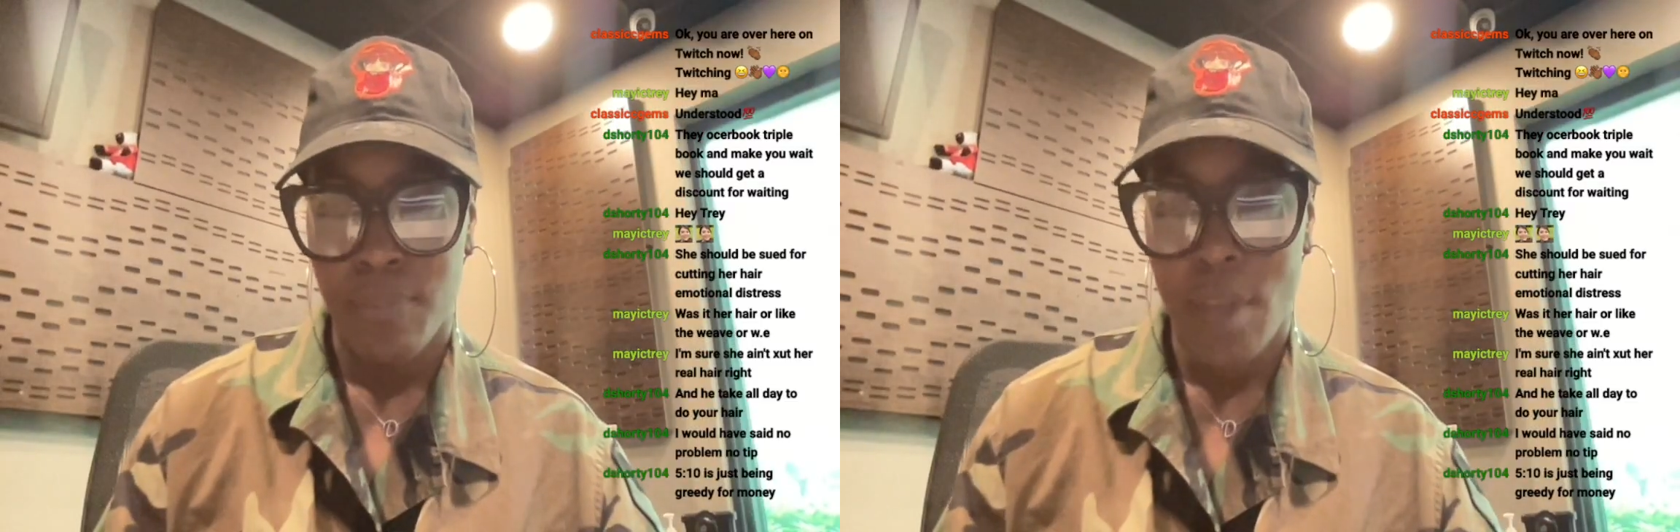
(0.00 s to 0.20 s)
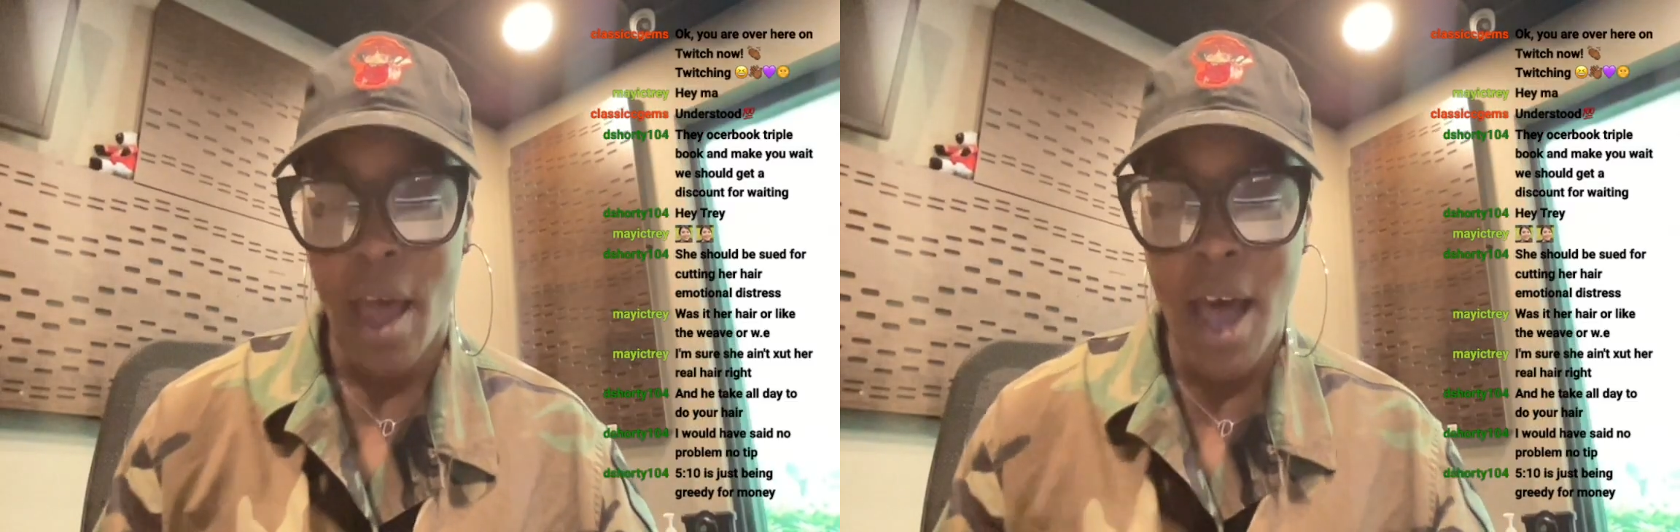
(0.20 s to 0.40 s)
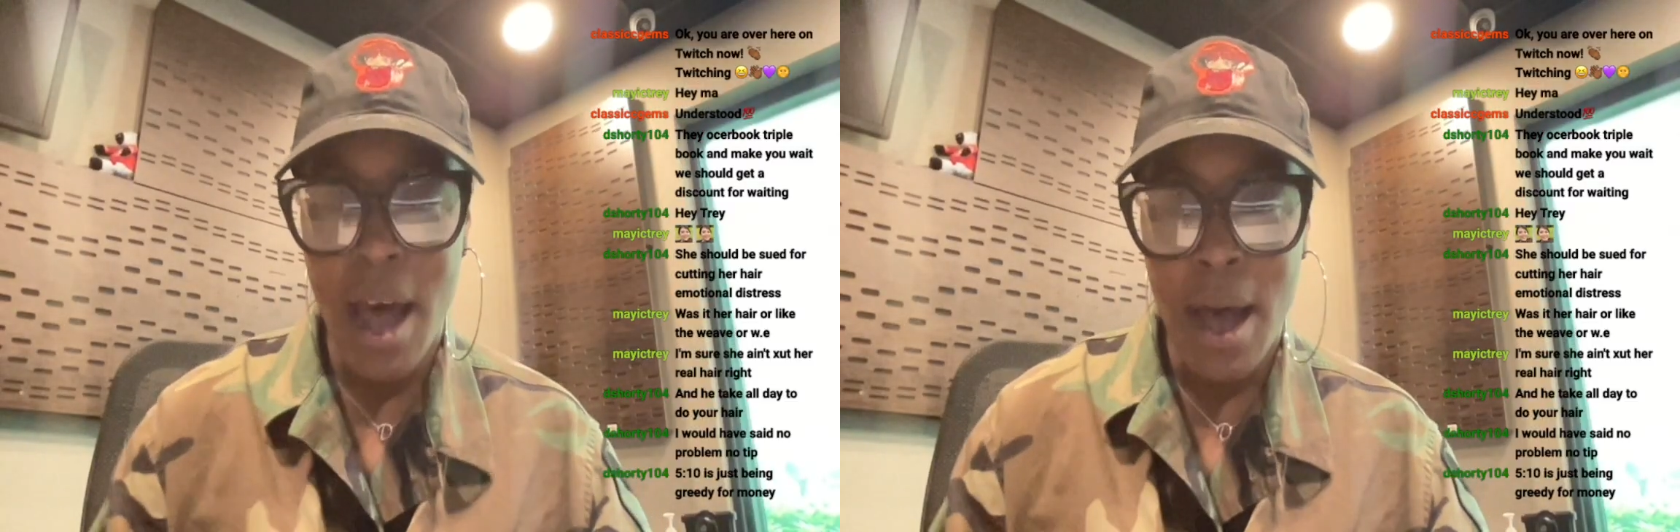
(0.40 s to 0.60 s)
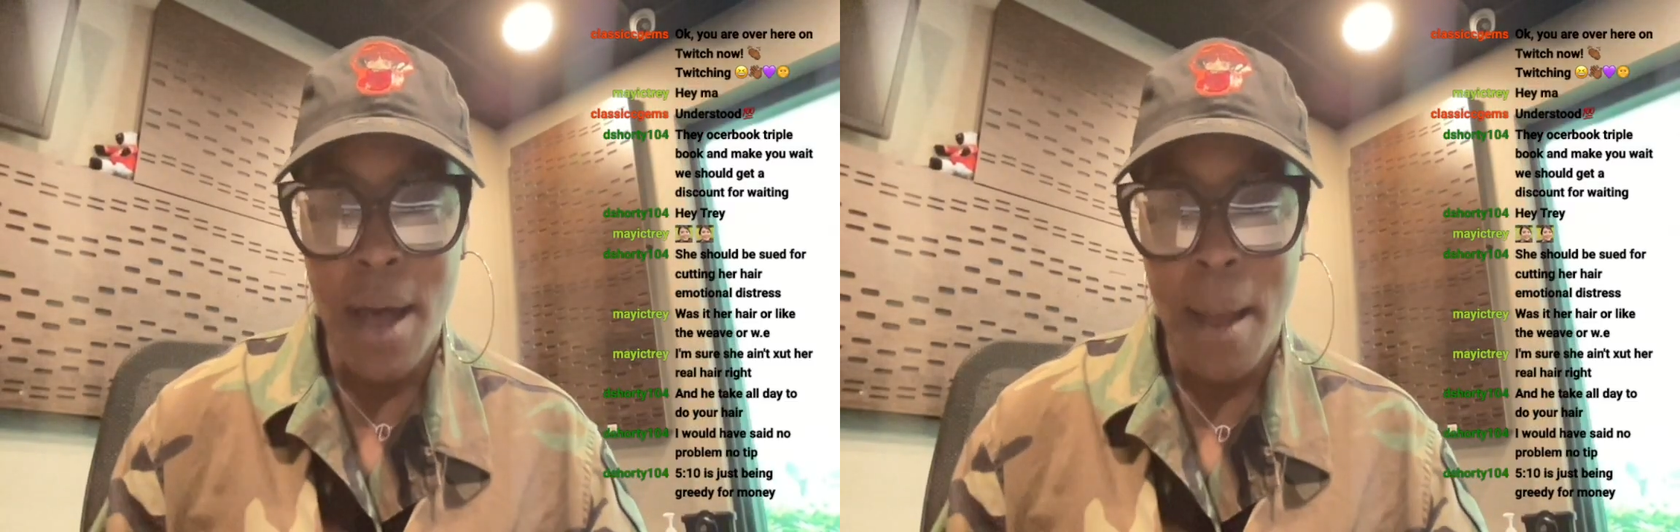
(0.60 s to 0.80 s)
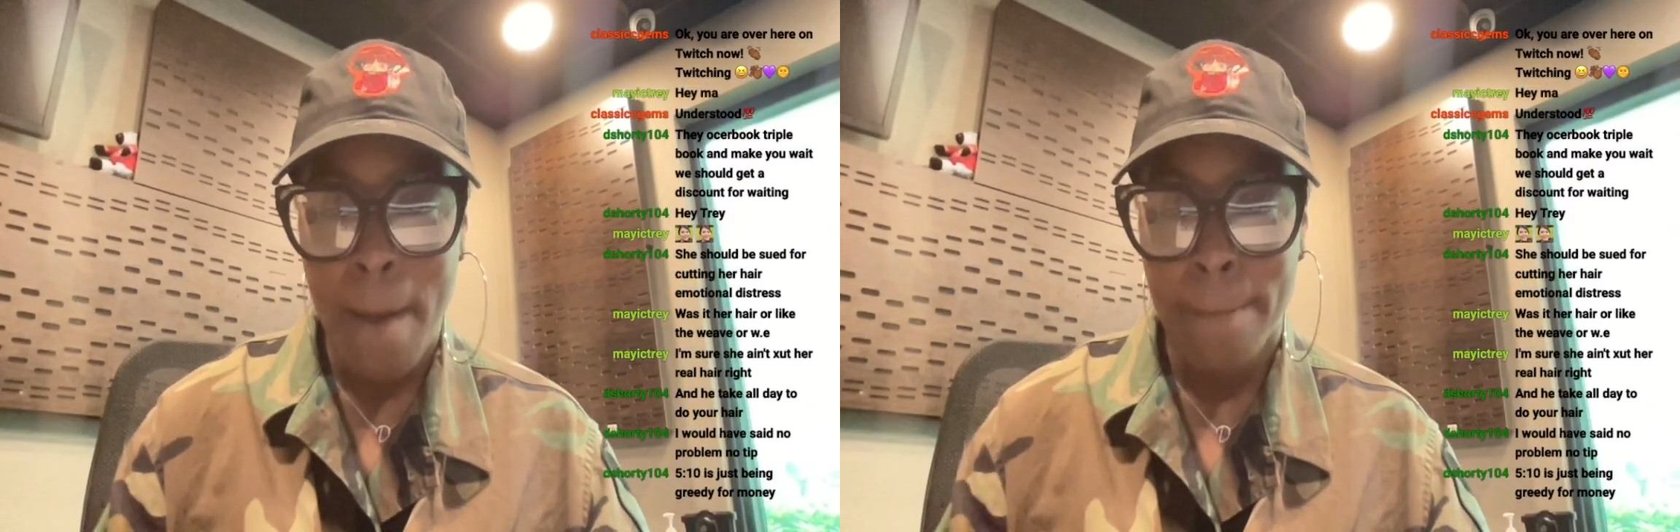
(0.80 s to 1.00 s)

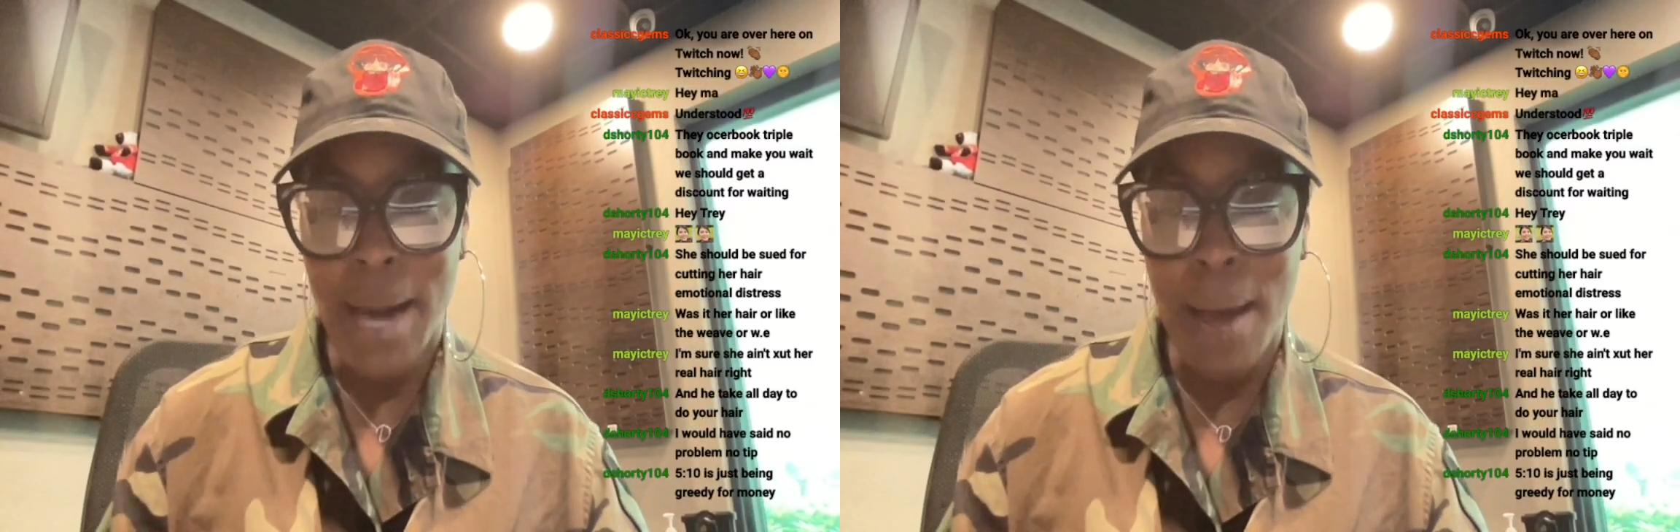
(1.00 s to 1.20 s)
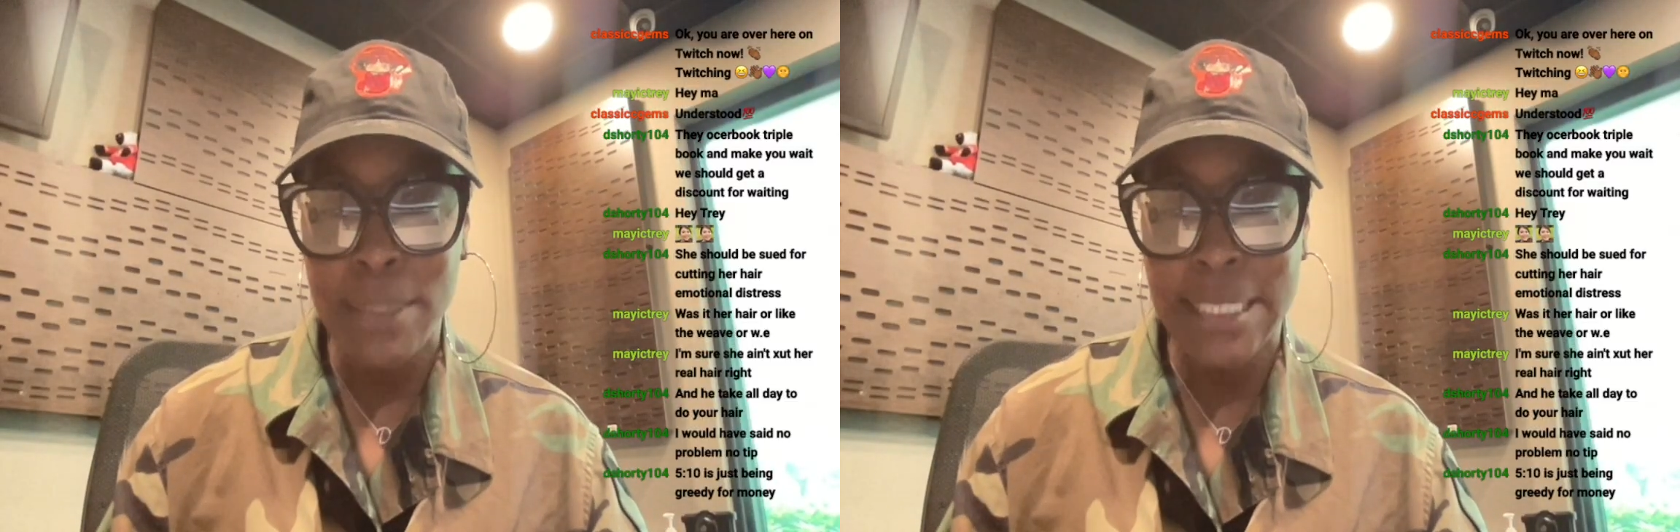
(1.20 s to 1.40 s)
Mama